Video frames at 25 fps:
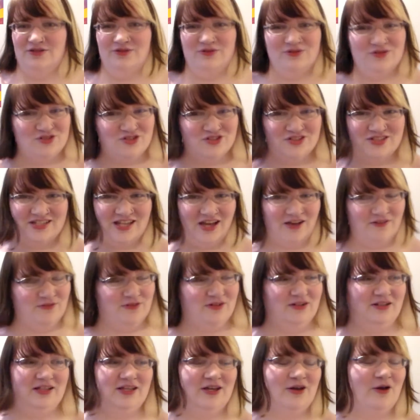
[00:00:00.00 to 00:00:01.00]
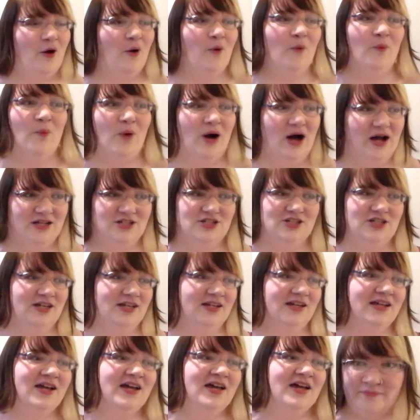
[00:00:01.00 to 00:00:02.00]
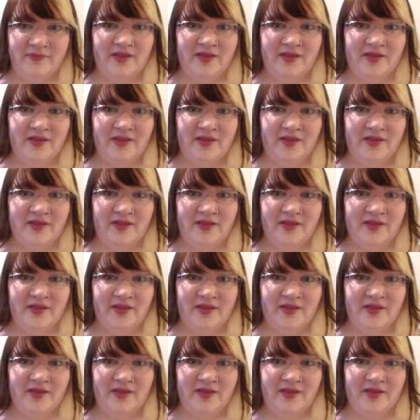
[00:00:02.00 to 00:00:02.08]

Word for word: you should definitely go watch it.